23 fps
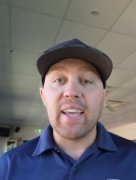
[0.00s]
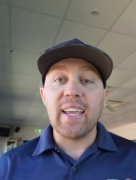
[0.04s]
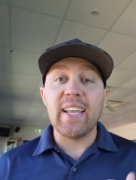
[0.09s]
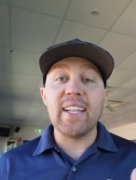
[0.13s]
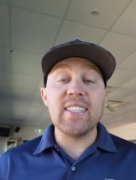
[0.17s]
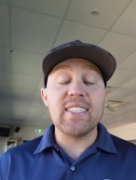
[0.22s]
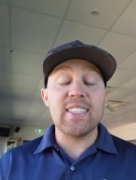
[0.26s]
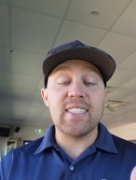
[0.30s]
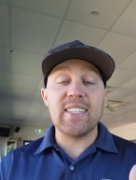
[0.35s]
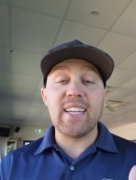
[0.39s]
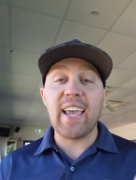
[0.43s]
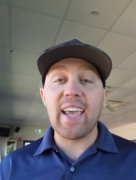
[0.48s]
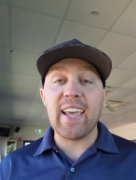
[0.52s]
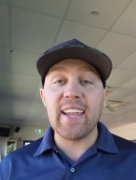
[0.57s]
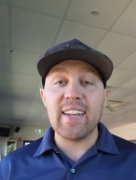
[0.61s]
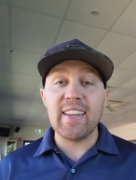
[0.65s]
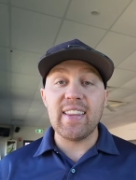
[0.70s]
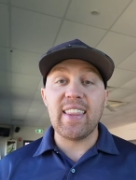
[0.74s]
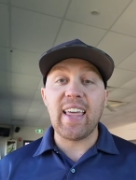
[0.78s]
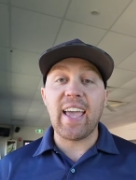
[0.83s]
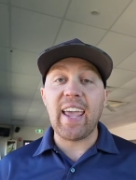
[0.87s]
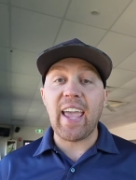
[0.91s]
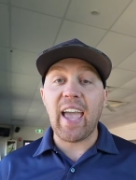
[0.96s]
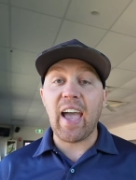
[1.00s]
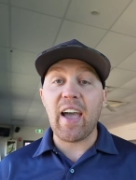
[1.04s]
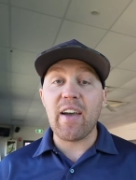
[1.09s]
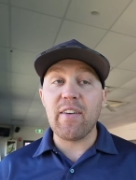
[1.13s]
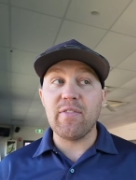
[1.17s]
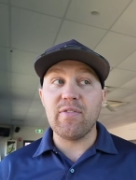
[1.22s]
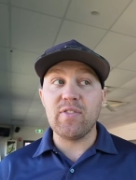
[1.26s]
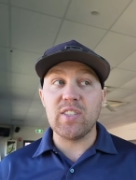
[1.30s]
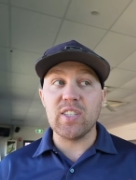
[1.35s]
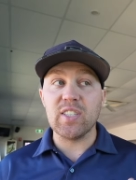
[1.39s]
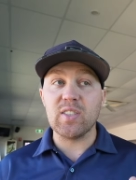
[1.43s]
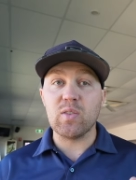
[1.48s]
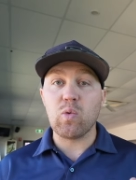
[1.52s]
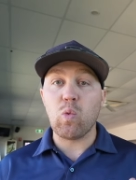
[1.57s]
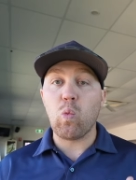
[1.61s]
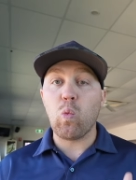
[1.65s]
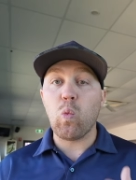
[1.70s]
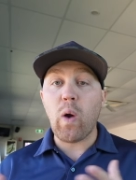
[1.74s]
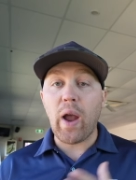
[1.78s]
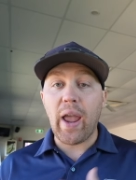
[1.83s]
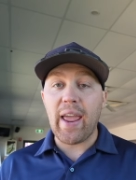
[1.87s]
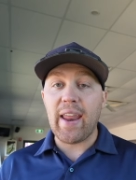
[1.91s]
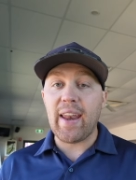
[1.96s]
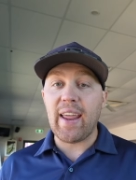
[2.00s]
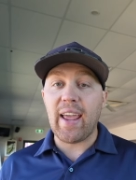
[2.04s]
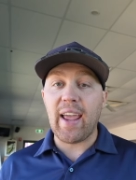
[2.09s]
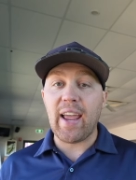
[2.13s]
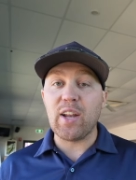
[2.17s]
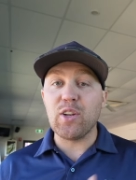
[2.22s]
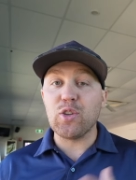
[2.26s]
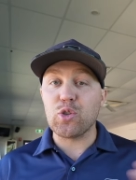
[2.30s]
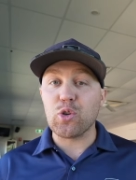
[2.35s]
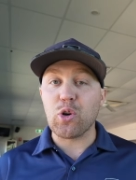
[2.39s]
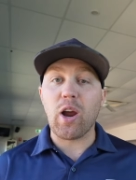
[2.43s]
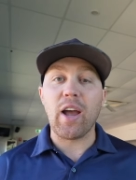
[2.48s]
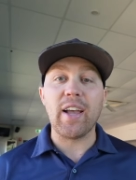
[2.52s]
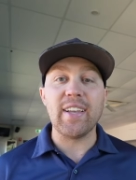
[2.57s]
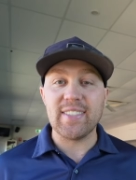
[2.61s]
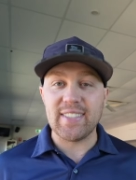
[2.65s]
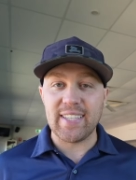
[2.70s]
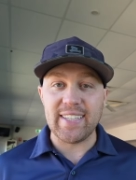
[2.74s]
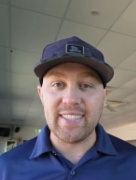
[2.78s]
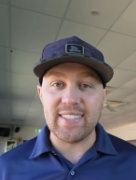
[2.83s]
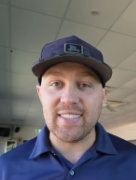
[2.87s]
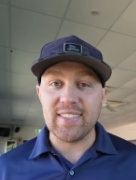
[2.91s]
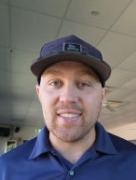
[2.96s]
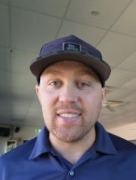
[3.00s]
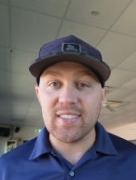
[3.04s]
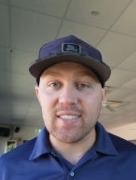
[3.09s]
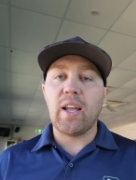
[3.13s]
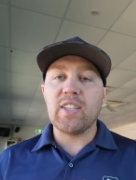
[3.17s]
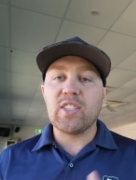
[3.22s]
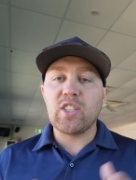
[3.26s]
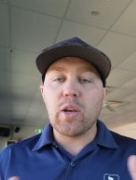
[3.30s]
Instead, they have just wet and dry seasons. And